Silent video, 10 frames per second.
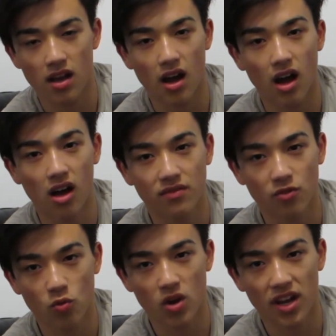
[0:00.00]
after
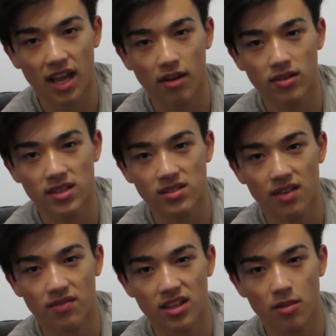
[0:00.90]
a workout is
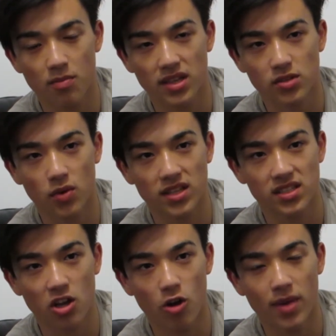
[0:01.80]
definitely the best way
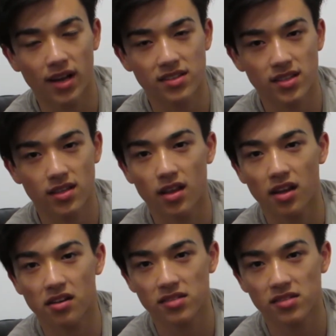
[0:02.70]
to go about it, and I'll